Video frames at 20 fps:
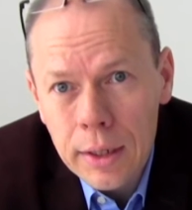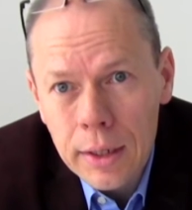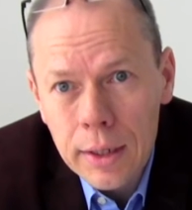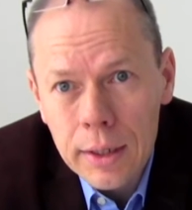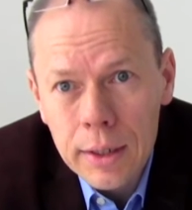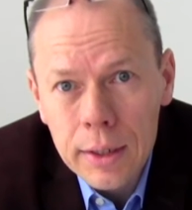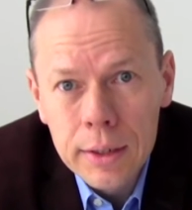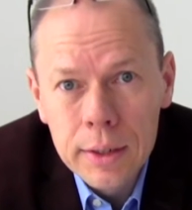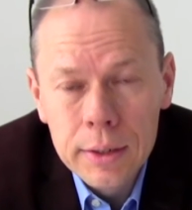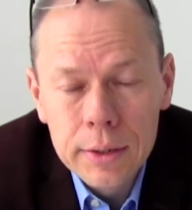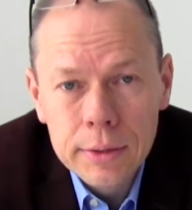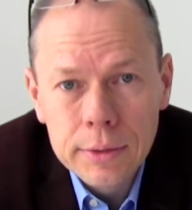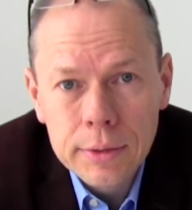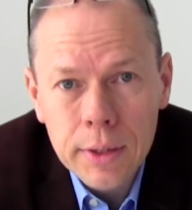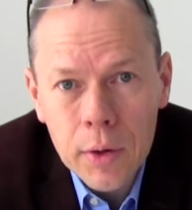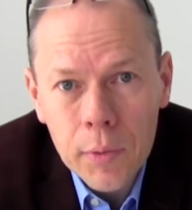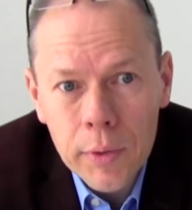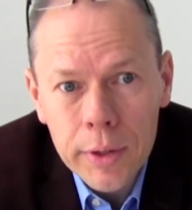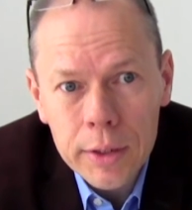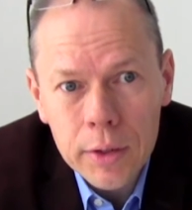are
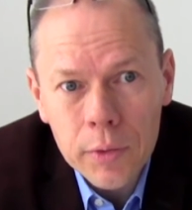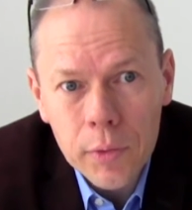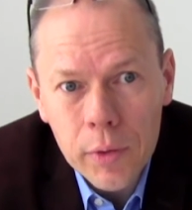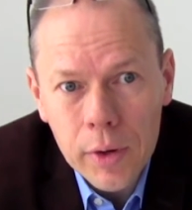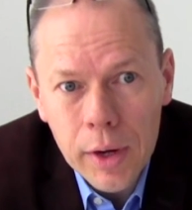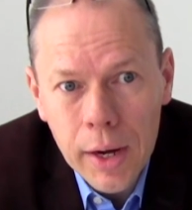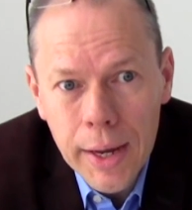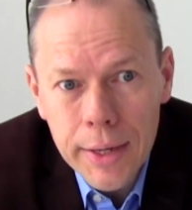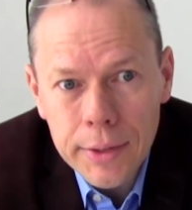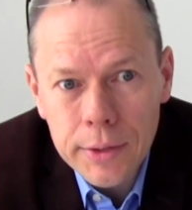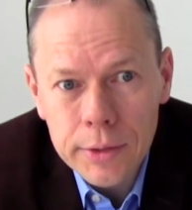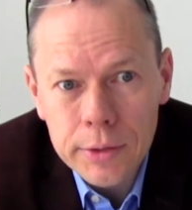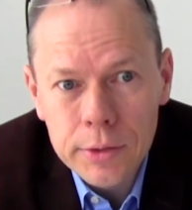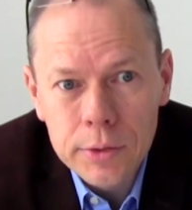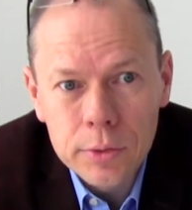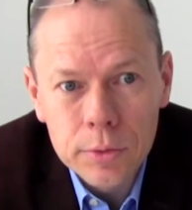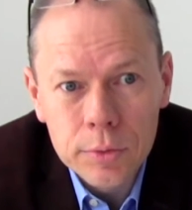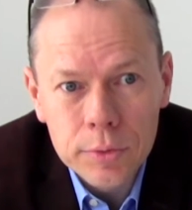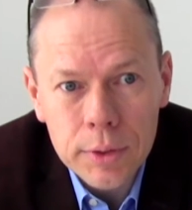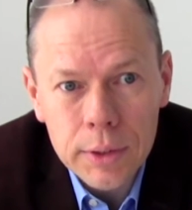directly related
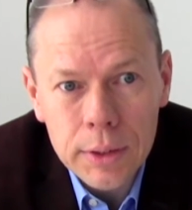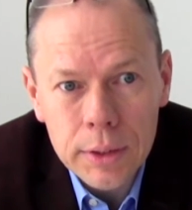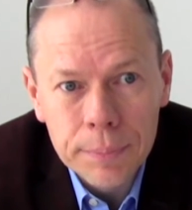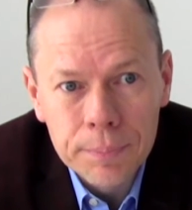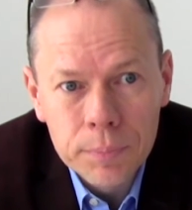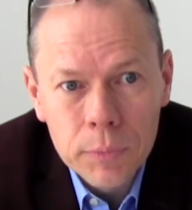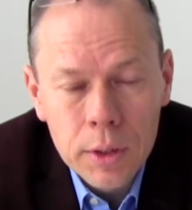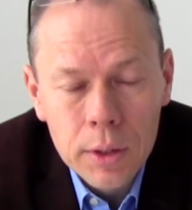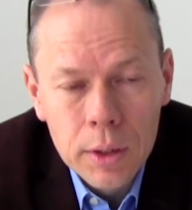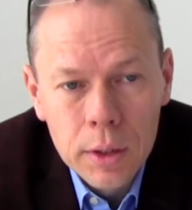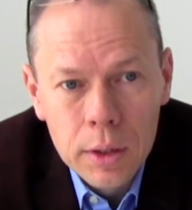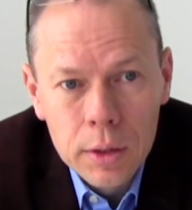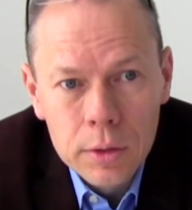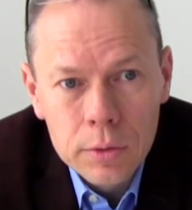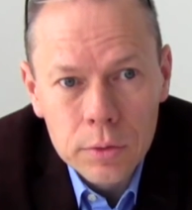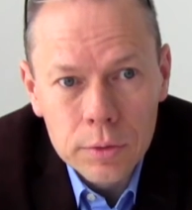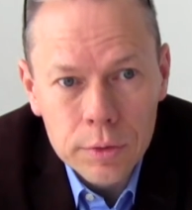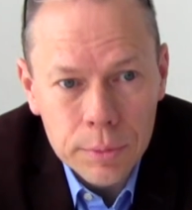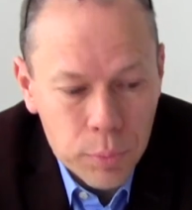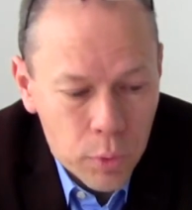to the
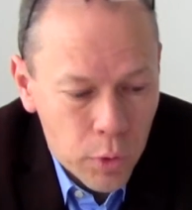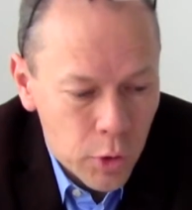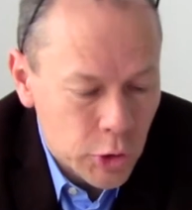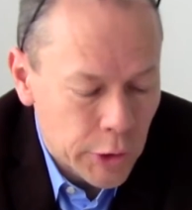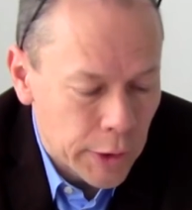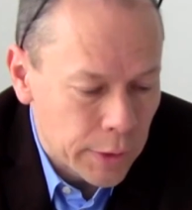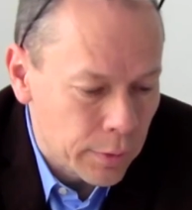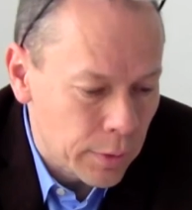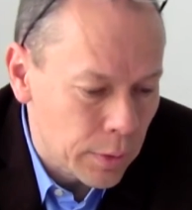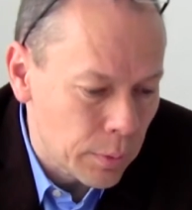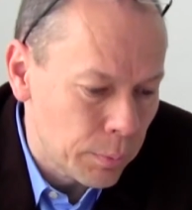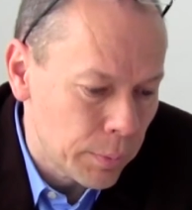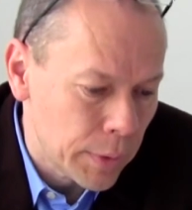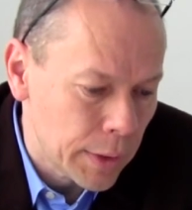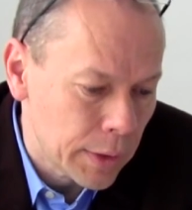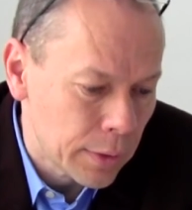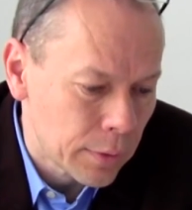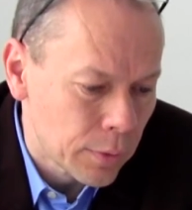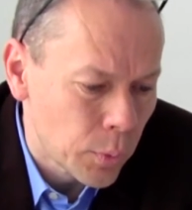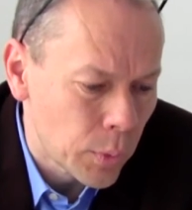project. That
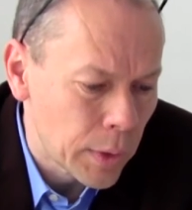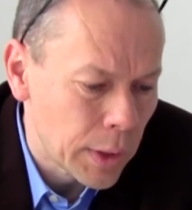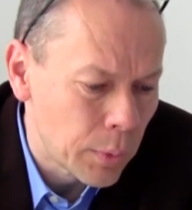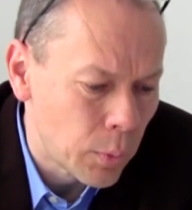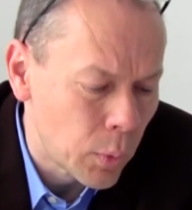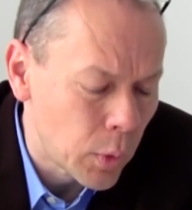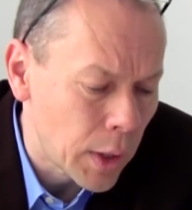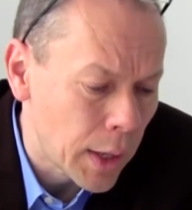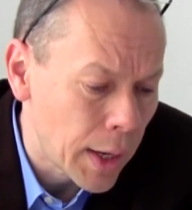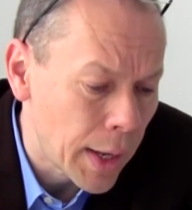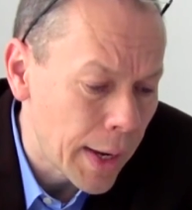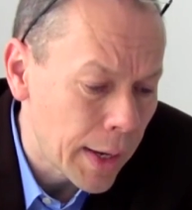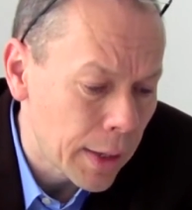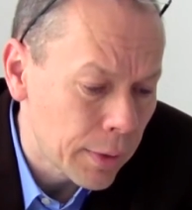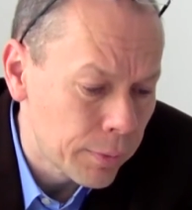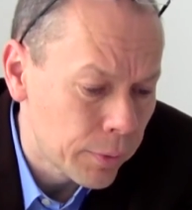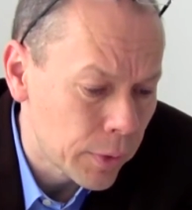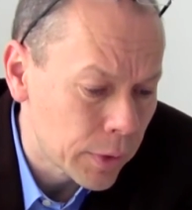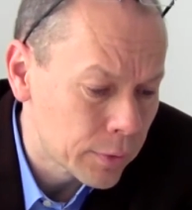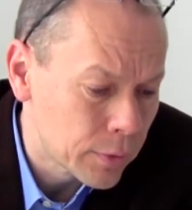means we would
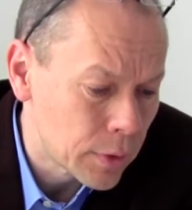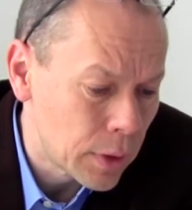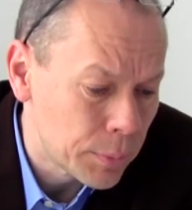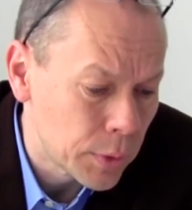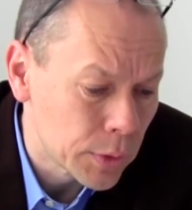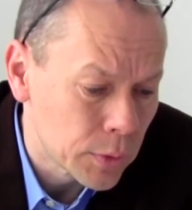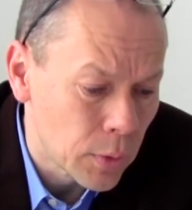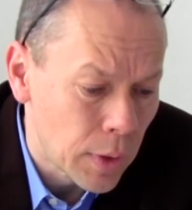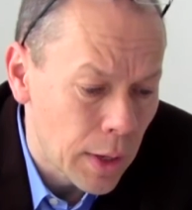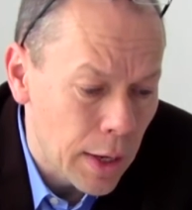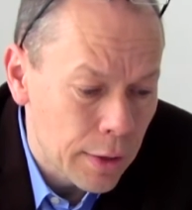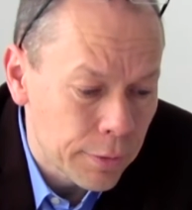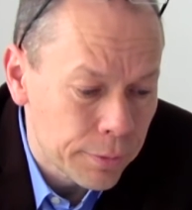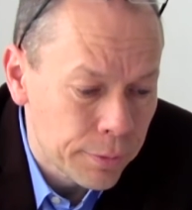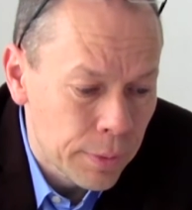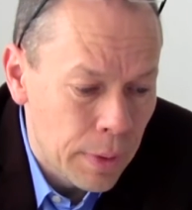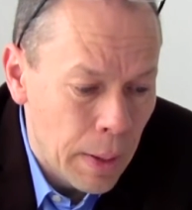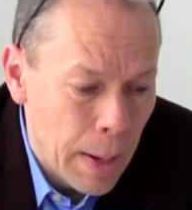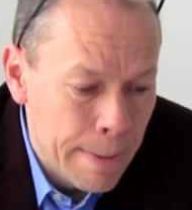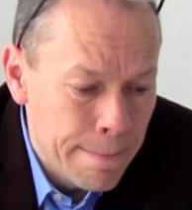like, for example, to
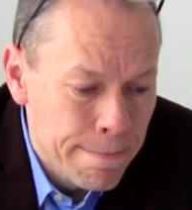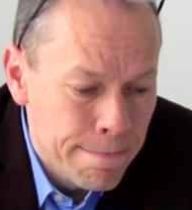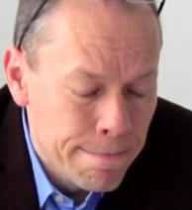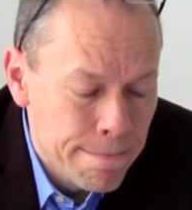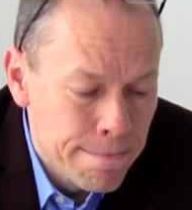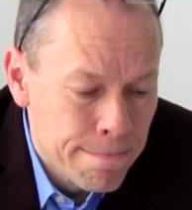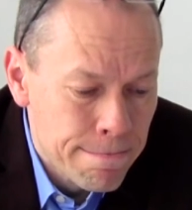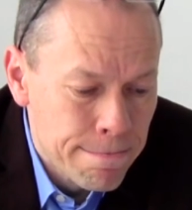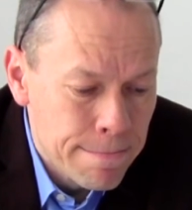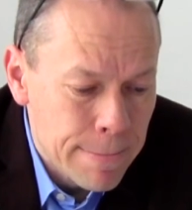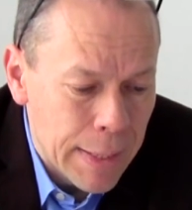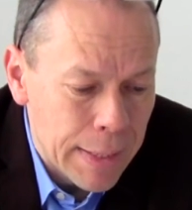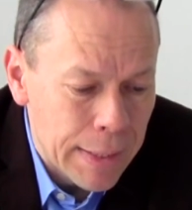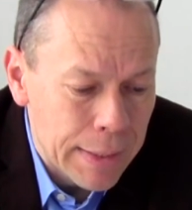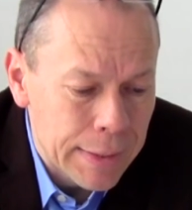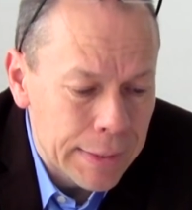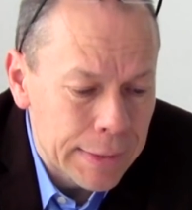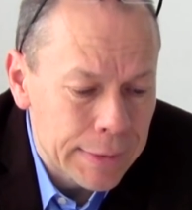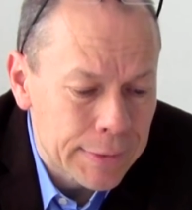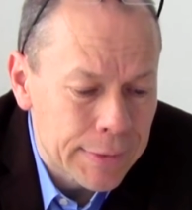have
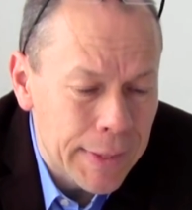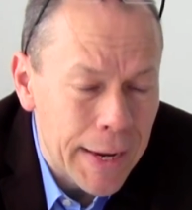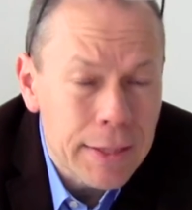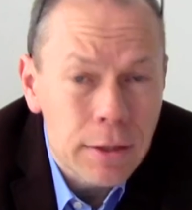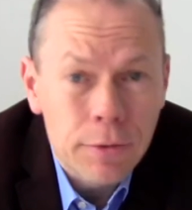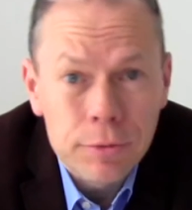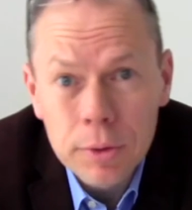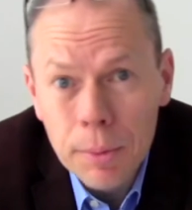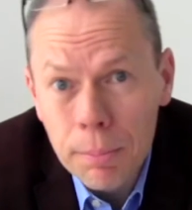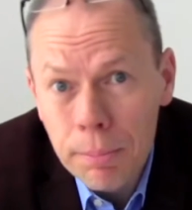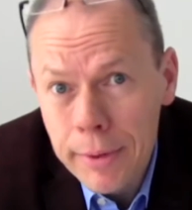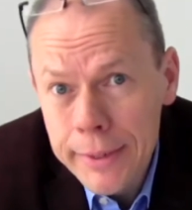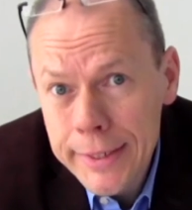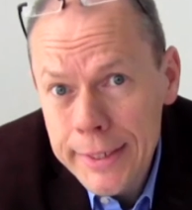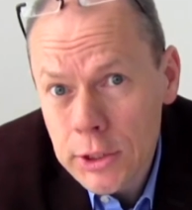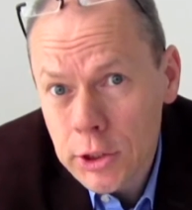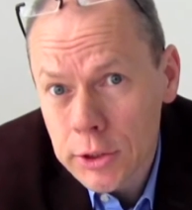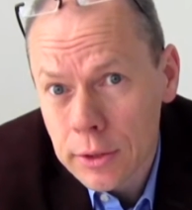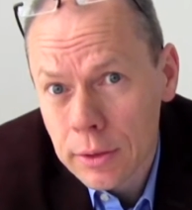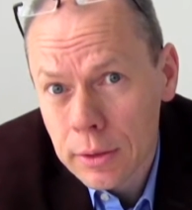a date of
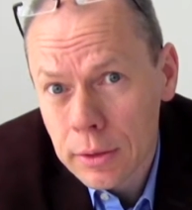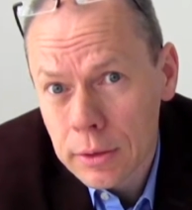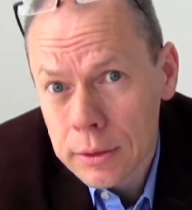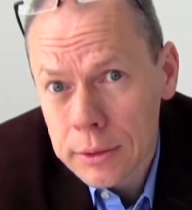completion